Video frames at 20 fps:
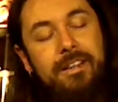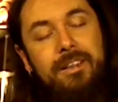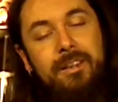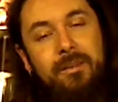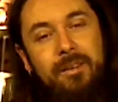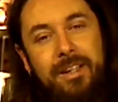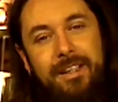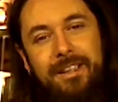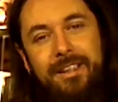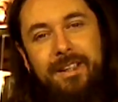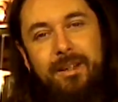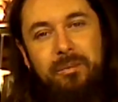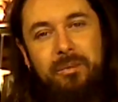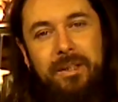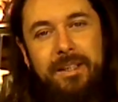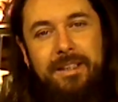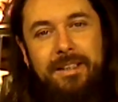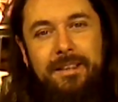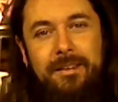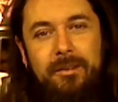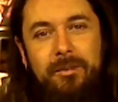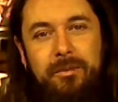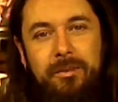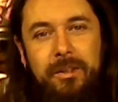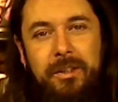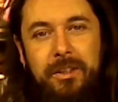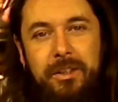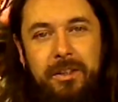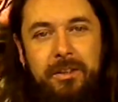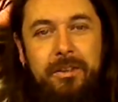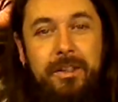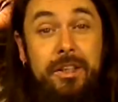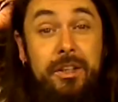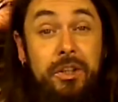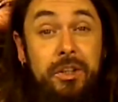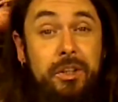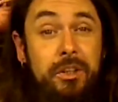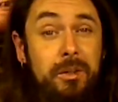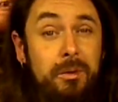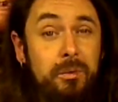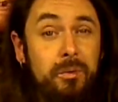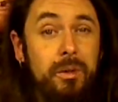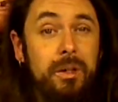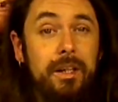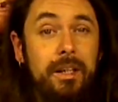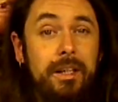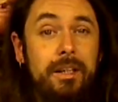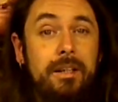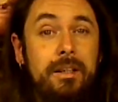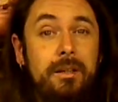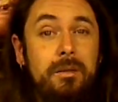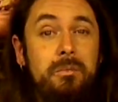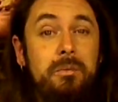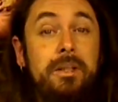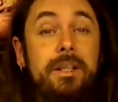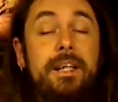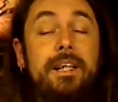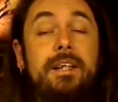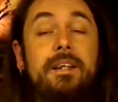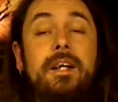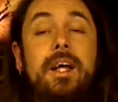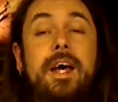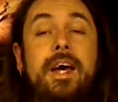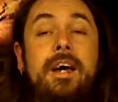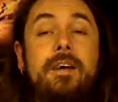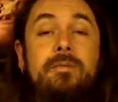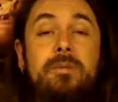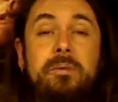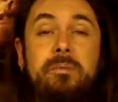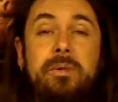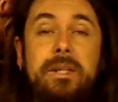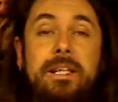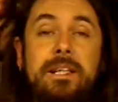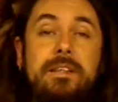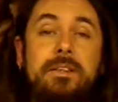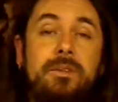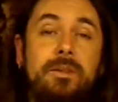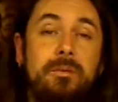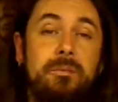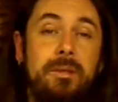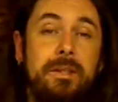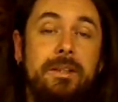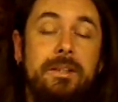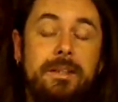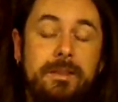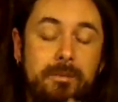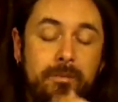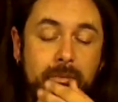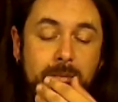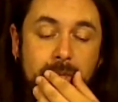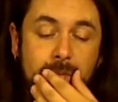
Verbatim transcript: The way the companies for insurance should work be like everybody contributes.